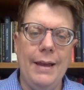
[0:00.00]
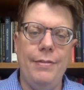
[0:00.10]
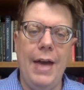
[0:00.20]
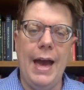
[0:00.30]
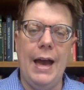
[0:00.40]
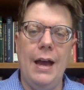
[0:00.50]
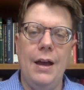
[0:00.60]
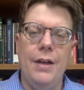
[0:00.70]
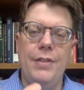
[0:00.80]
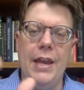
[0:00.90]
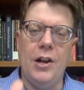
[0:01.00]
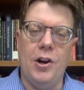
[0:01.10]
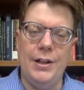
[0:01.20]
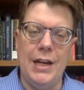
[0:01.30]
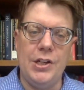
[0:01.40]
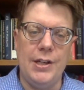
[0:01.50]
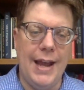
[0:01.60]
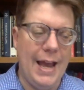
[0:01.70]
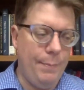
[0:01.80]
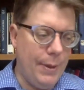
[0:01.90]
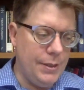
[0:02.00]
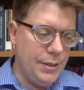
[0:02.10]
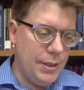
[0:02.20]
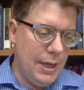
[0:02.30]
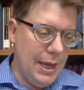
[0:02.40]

that the incarnation happens.